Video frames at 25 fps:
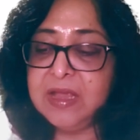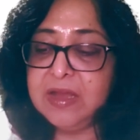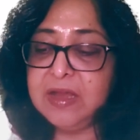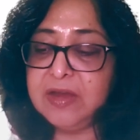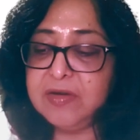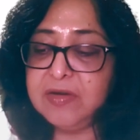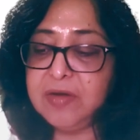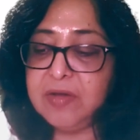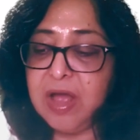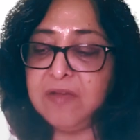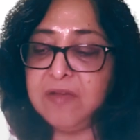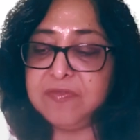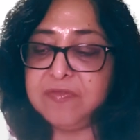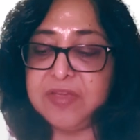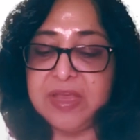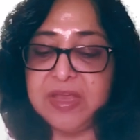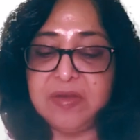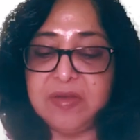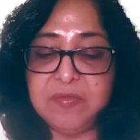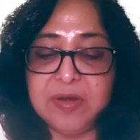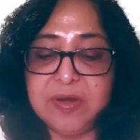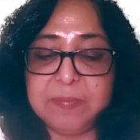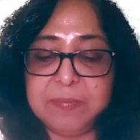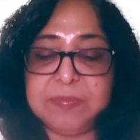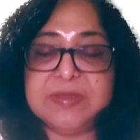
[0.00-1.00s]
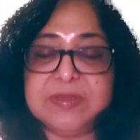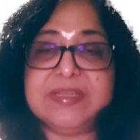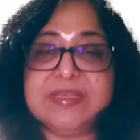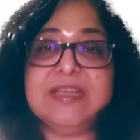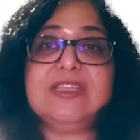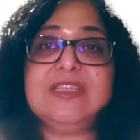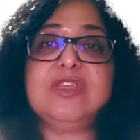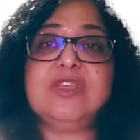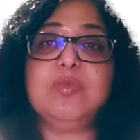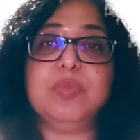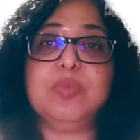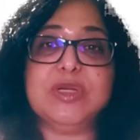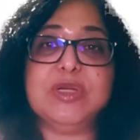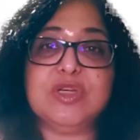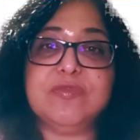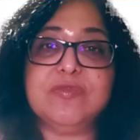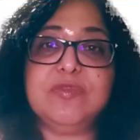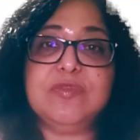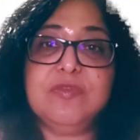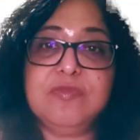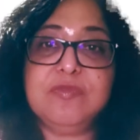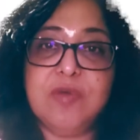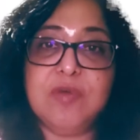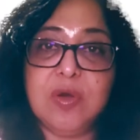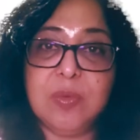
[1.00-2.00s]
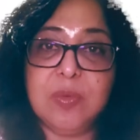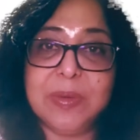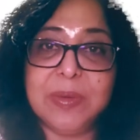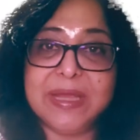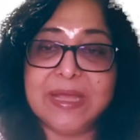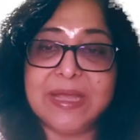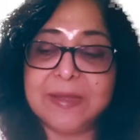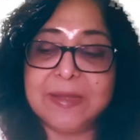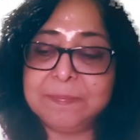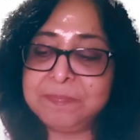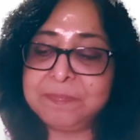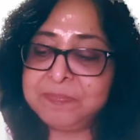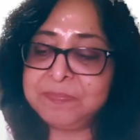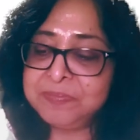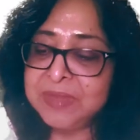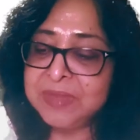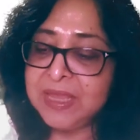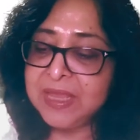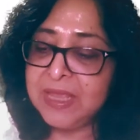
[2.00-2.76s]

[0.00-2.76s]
Graph A represents which of the following?